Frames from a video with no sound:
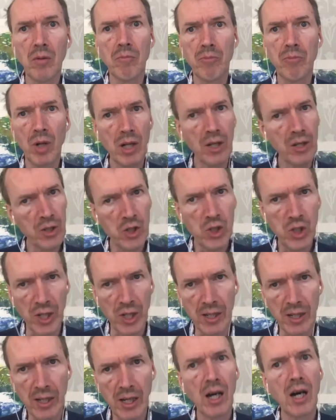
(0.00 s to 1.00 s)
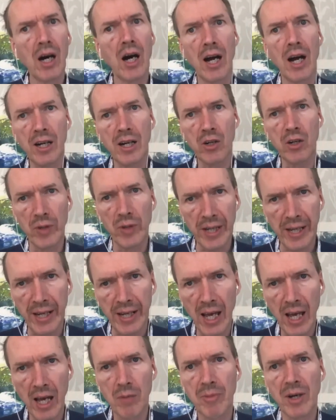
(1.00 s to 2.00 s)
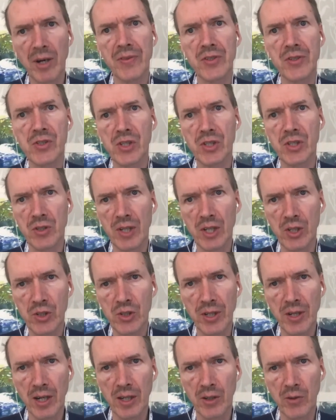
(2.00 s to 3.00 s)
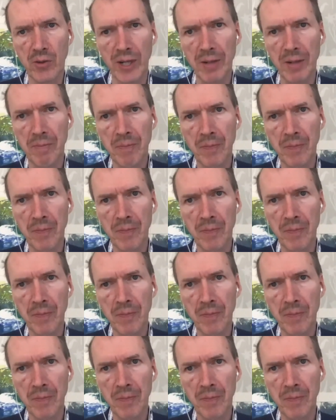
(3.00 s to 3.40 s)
Baldajar, Hungary. How about the situation in Hungary?